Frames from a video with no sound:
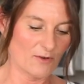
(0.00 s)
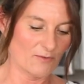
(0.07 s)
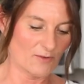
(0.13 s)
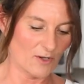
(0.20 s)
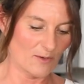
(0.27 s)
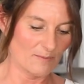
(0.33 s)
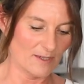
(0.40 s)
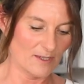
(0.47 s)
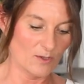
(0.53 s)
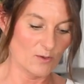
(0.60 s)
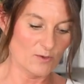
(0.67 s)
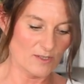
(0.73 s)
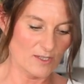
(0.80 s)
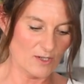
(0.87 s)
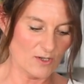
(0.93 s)
from
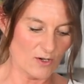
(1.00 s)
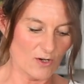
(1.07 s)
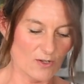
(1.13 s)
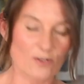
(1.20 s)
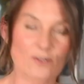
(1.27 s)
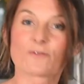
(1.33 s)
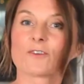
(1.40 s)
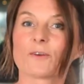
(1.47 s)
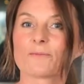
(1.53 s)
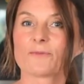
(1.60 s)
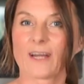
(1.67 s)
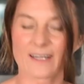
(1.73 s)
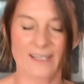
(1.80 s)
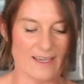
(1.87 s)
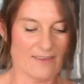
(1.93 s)
losing color, from
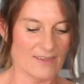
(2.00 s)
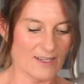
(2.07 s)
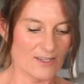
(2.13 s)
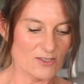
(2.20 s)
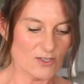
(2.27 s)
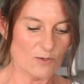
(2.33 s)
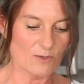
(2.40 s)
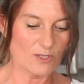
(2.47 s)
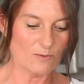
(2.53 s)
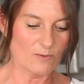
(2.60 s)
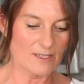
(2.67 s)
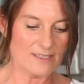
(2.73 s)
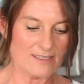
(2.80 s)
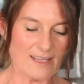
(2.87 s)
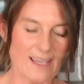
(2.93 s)
darkening, so it
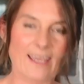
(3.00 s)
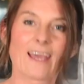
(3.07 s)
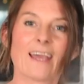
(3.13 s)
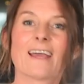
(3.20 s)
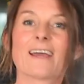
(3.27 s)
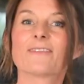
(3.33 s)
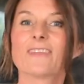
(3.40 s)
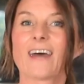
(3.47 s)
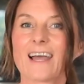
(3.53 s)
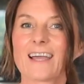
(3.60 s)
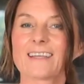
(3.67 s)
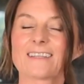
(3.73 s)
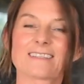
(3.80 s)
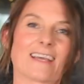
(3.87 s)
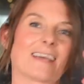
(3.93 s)
will stay
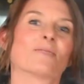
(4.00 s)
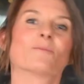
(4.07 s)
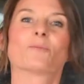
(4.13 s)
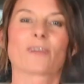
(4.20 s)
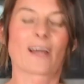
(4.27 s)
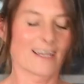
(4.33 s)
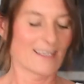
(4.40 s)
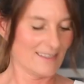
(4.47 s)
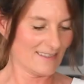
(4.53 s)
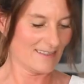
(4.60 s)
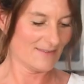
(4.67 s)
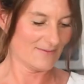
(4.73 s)
nice and bright.